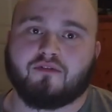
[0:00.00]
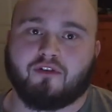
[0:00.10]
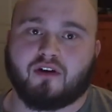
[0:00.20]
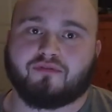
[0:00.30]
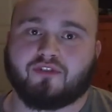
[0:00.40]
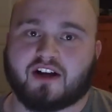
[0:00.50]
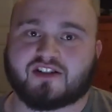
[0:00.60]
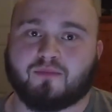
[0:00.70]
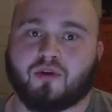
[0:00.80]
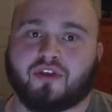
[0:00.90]
very
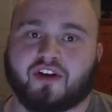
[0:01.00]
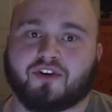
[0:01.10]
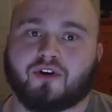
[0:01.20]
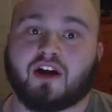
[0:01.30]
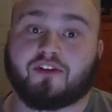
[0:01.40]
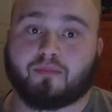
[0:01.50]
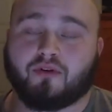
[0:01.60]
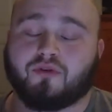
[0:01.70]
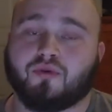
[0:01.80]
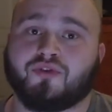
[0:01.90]
flexible thinker, has
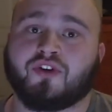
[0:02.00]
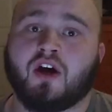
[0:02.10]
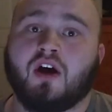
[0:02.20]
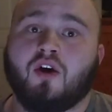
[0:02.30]
produced